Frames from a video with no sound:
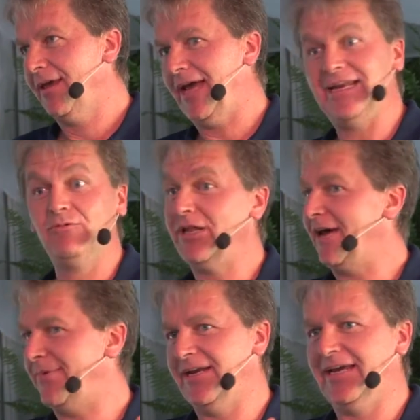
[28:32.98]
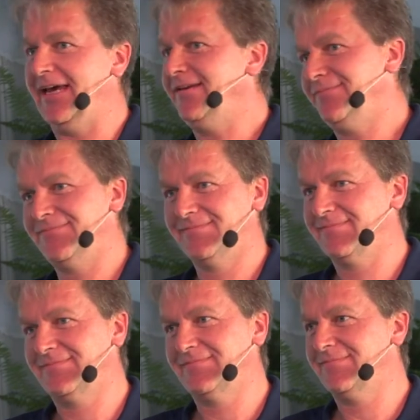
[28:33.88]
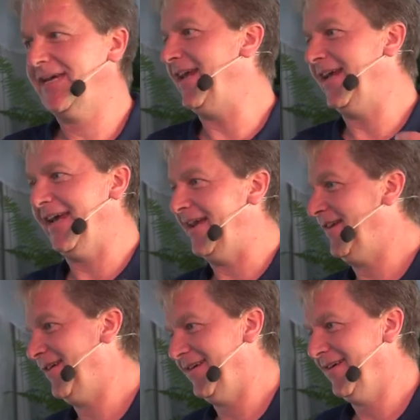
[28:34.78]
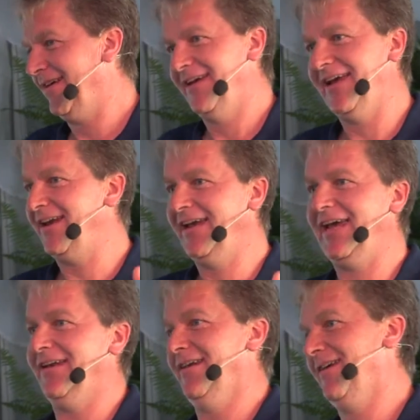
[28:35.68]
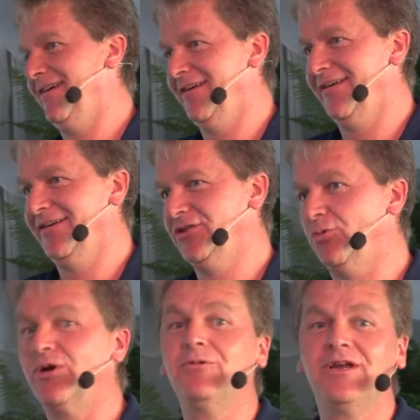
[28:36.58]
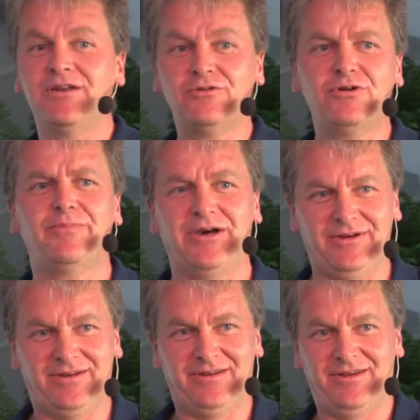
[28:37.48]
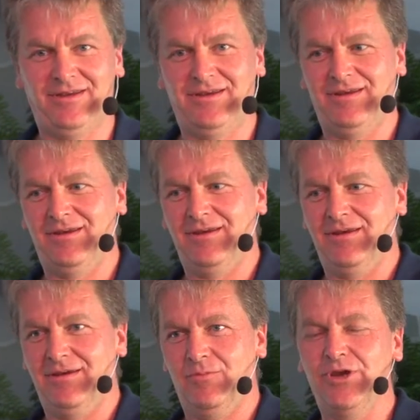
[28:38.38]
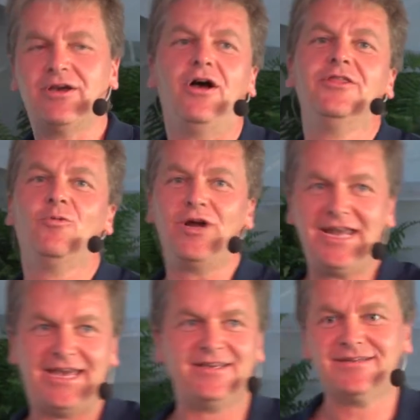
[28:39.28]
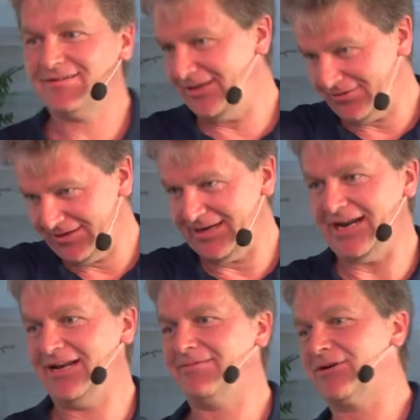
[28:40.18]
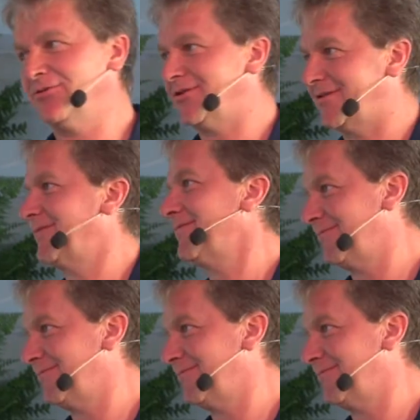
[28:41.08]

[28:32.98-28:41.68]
And it will happen again, and again, and again. So what are we going to do about it? On the one hand, and then Alvaro was